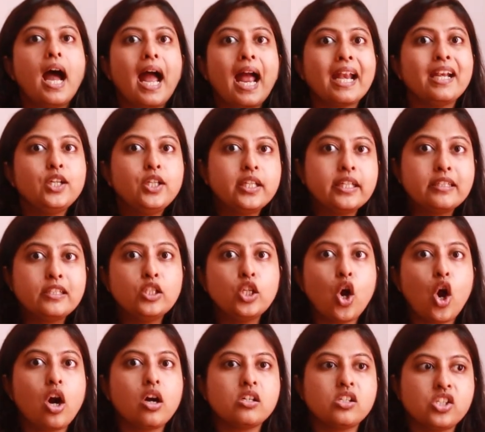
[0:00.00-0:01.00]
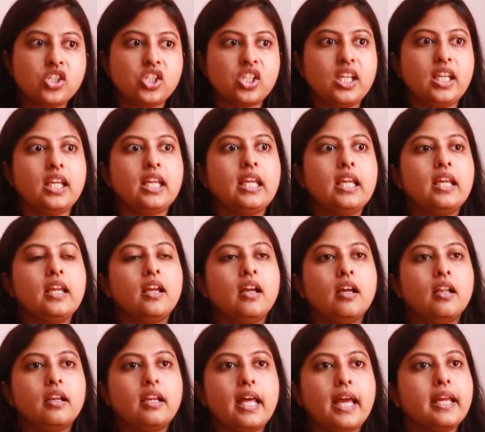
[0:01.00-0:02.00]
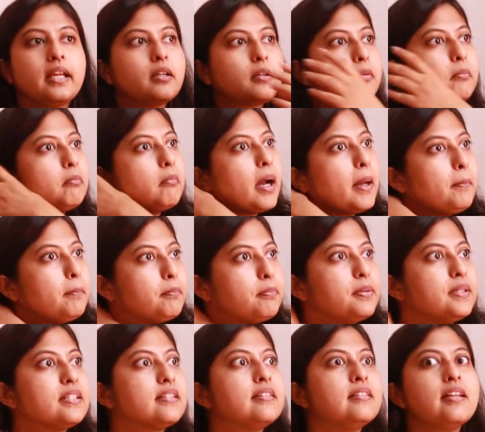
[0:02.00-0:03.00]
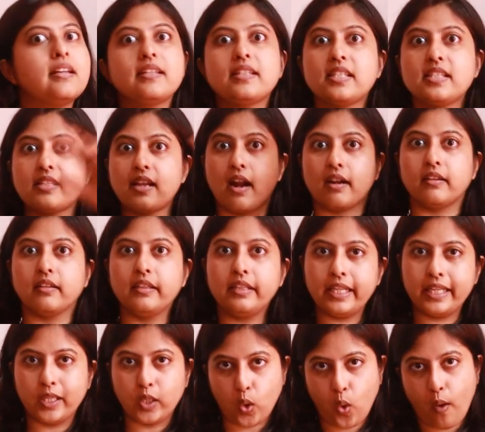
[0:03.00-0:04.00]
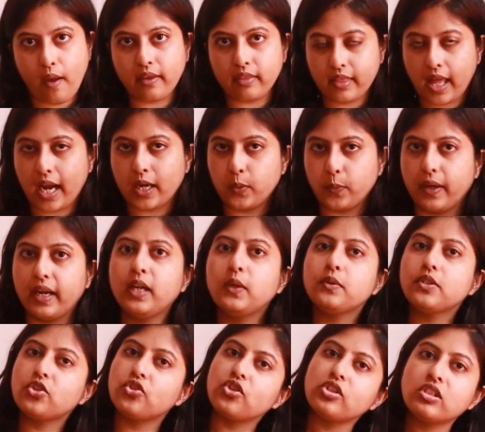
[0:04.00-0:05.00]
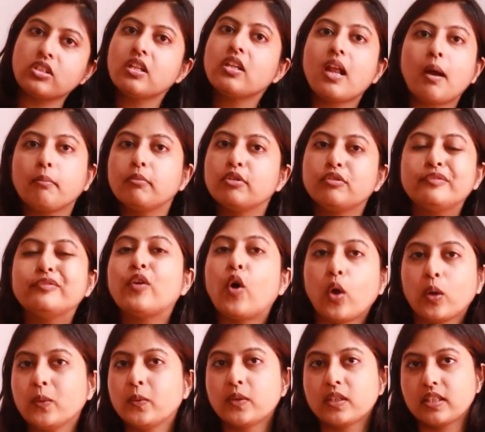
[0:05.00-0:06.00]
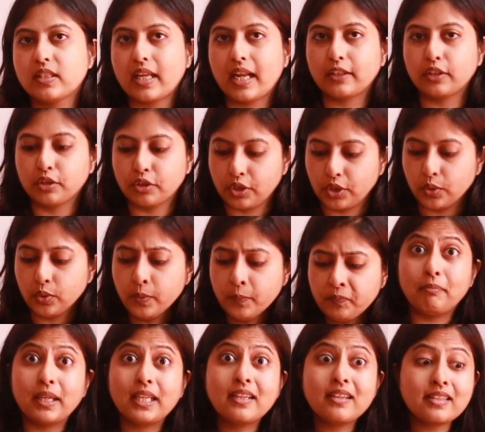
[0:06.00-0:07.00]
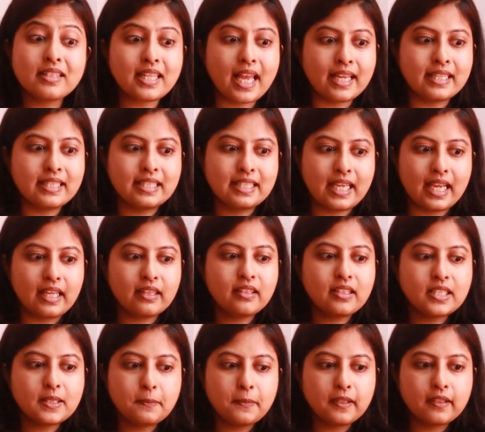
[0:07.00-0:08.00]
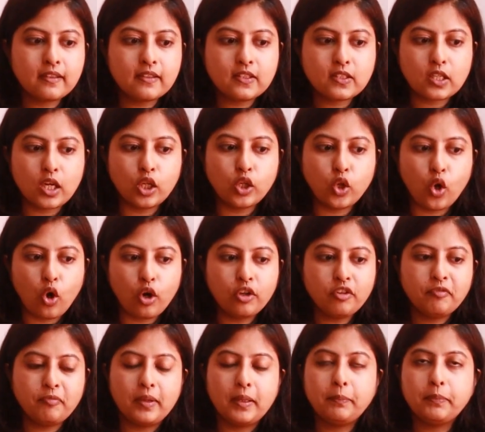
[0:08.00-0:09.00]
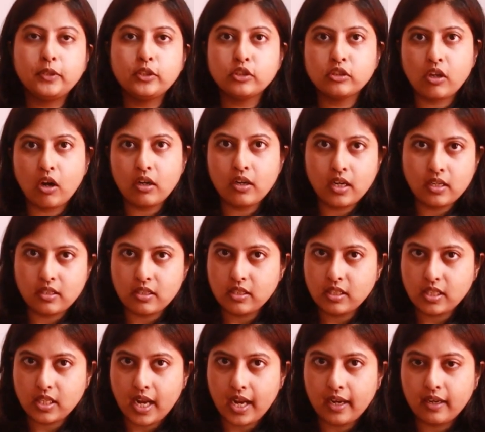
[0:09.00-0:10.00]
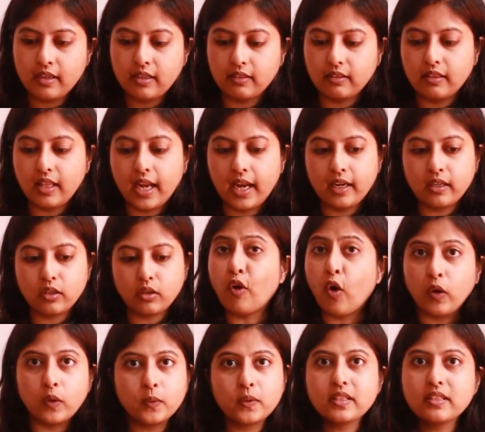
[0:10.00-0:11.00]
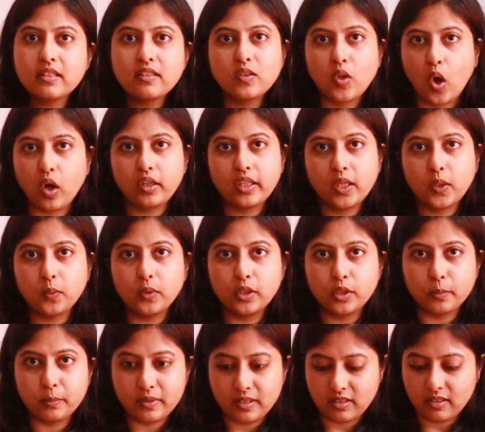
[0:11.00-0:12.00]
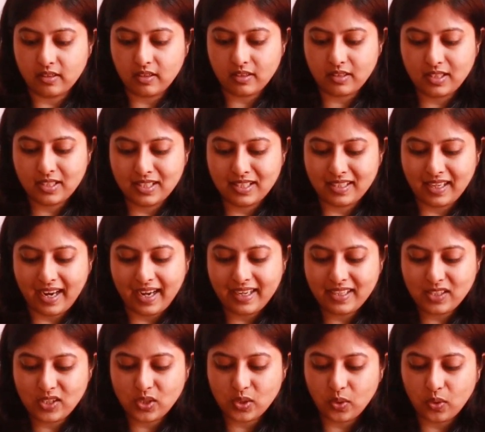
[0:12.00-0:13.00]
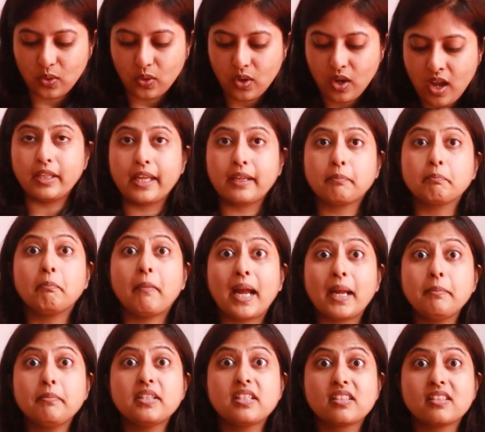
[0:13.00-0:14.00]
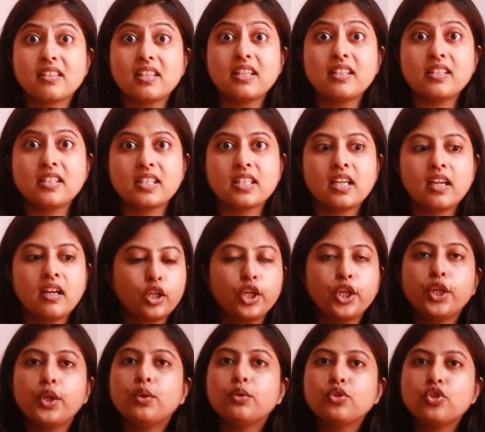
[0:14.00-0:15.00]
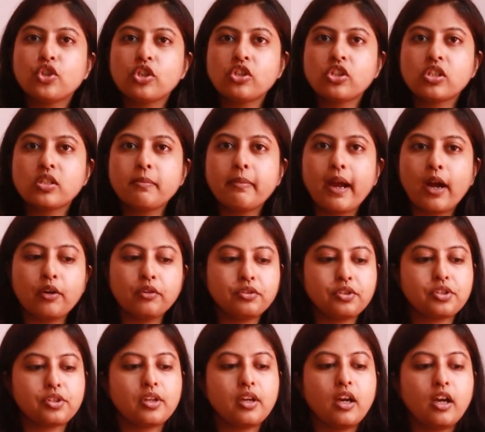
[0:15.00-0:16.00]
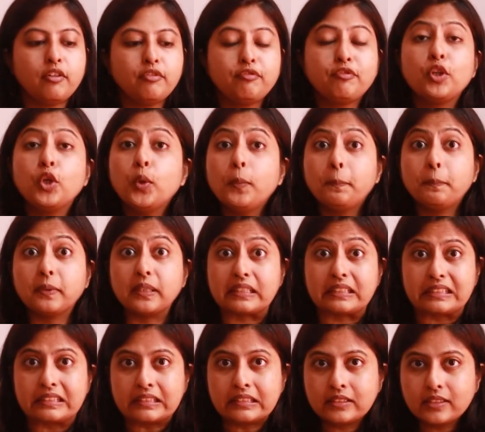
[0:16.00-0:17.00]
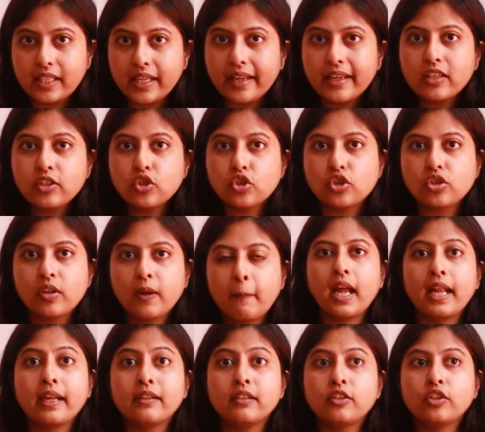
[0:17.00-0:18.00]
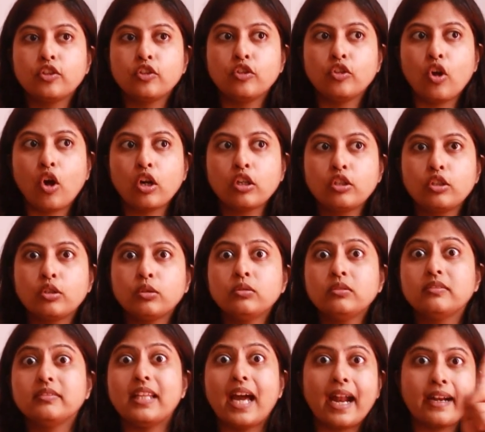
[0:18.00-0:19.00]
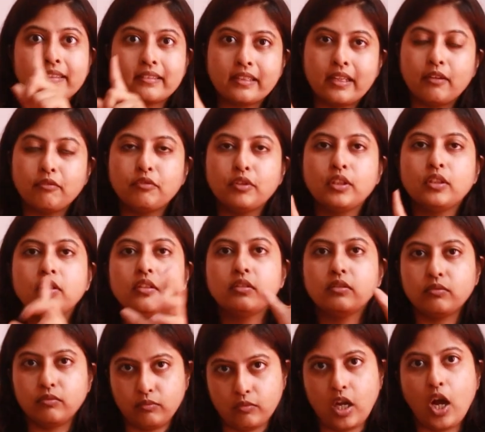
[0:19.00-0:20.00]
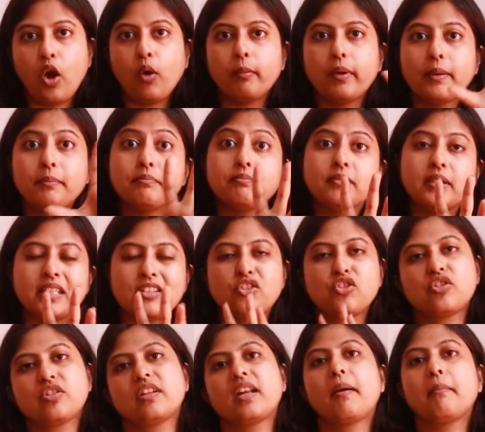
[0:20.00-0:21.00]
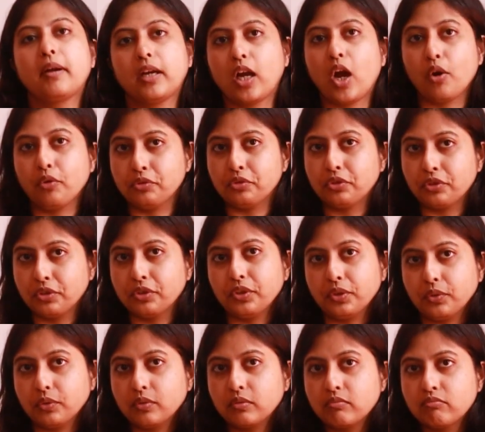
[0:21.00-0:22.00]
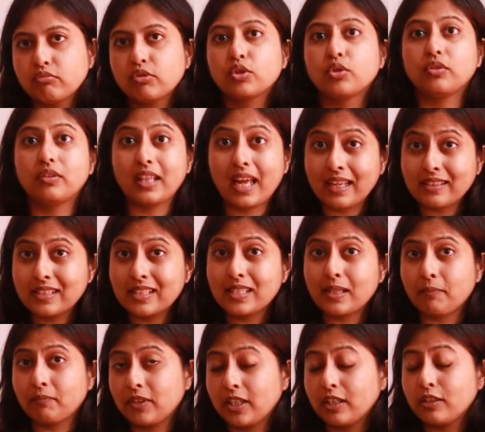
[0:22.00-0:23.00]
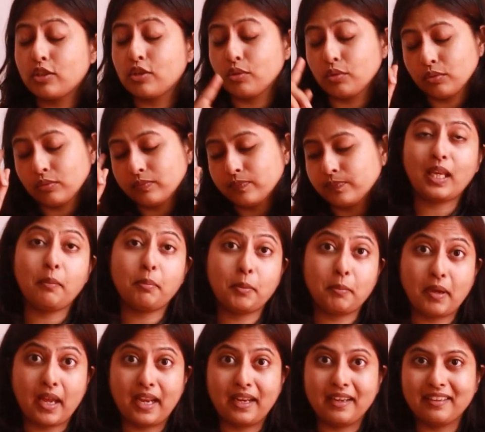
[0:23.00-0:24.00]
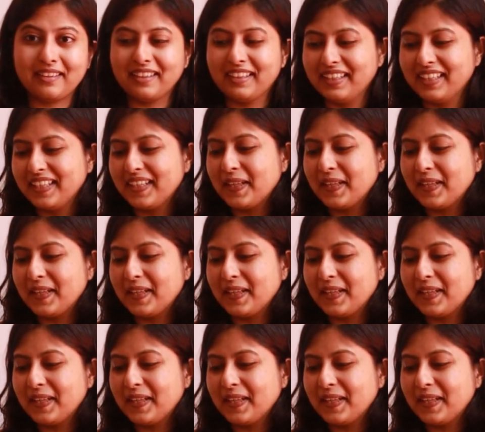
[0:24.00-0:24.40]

I did not see like my business suddenly growing that way. It was just the number of followers that grew. Because I say this because a lot of people do not understand that followers is not equal to business, right? So like my business grew just about a few percentage and not to that level how my Instagram account grew. So that's something to keep in mind.